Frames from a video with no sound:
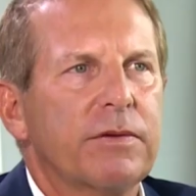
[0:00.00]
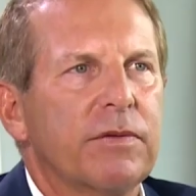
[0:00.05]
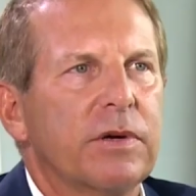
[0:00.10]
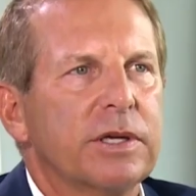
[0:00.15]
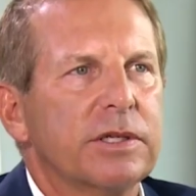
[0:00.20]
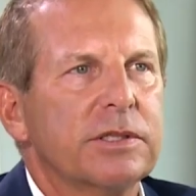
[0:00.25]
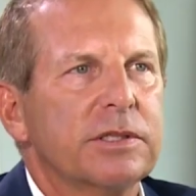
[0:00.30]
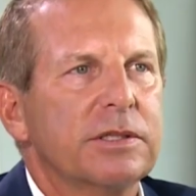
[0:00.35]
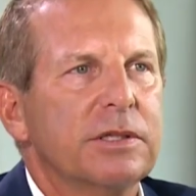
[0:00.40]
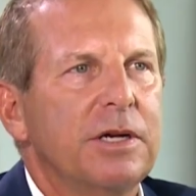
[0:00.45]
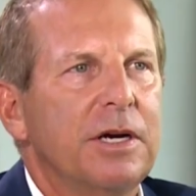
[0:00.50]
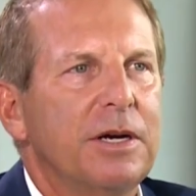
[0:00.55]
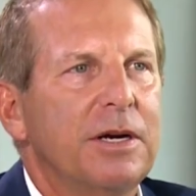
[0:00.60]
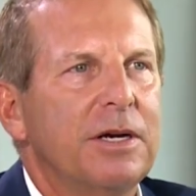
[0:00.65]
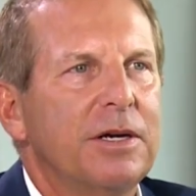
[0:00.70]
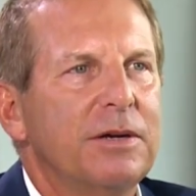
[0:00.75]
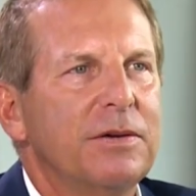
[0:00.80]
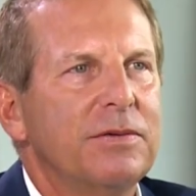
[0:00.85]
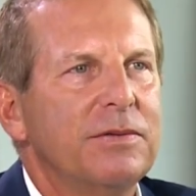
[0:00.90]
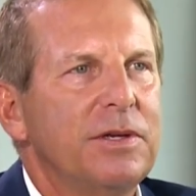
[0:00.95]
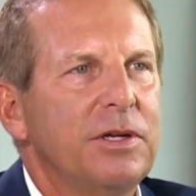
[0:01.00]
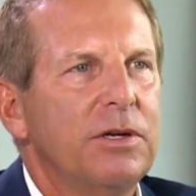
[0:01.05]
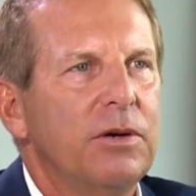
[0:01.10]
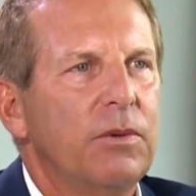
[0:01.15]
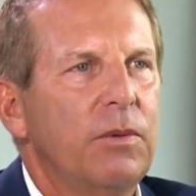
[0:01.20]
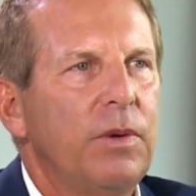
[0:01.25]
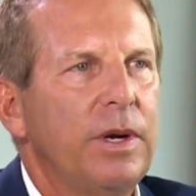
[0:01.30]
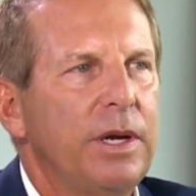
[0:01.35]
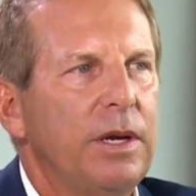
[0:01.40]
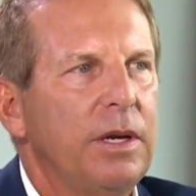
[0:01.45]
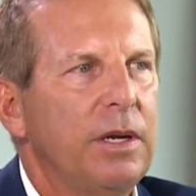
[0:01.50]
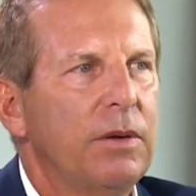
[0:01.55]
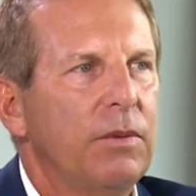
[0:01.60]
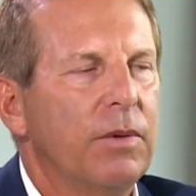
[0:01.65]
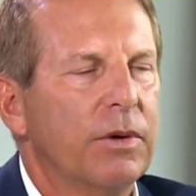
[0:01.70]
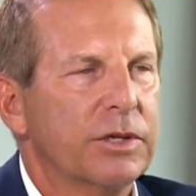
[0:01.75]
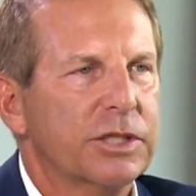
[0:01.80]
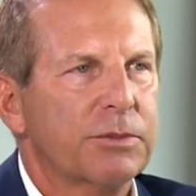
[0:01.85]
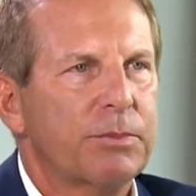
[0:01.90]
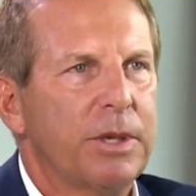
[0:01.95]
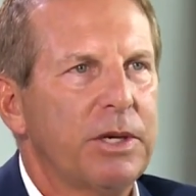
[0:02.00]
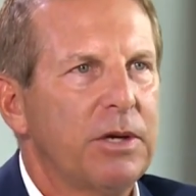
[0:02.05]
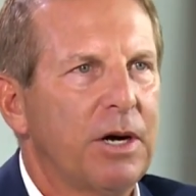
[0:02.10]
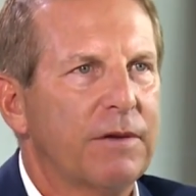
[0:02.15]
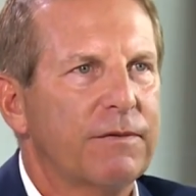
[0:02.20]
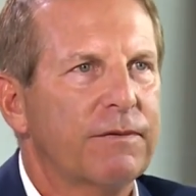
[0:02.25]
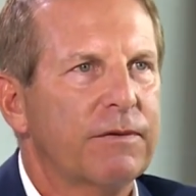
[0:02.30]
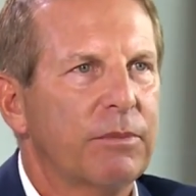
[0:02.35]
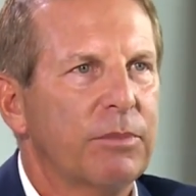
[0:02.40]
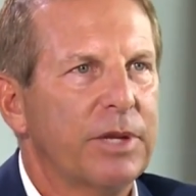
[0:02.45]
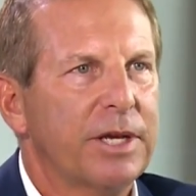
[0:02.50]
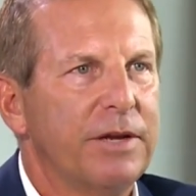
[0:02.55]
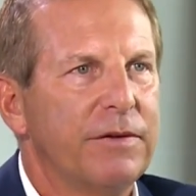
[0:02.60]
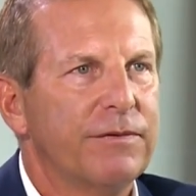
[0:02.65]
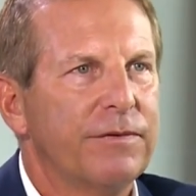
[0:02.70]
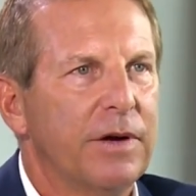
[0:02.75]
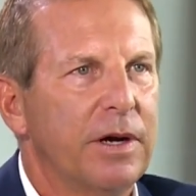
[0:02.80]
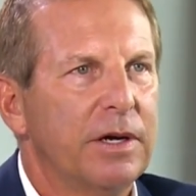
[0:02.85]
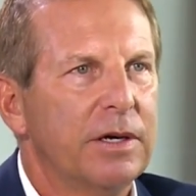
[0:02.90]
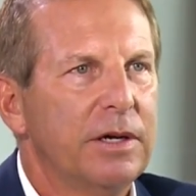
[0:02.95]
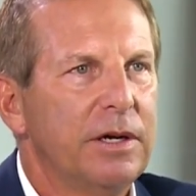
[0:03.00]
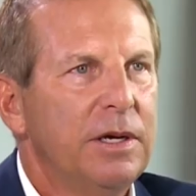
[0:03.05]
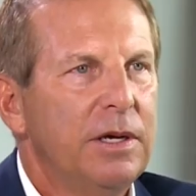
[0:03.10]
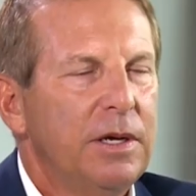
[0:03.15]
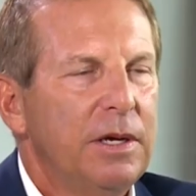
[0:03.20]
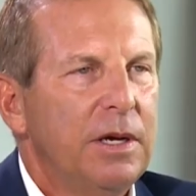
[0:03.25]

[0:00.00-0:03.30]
of us. You know, we're a spin-off from Li & Fung.